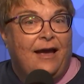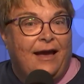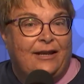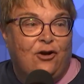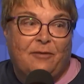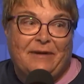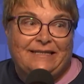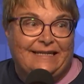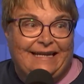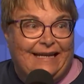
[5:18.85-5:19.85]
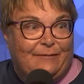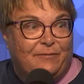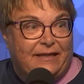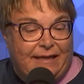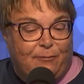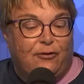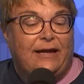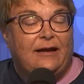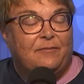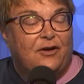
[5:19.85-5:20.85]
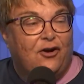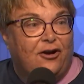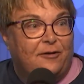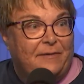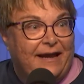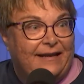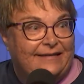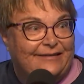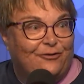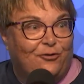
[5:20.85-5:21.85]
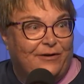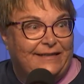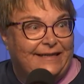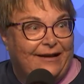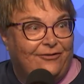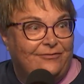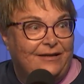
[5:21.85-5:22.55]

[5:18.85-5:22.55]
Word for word: and not meant to eat, but they break up the hard pan as they're going down.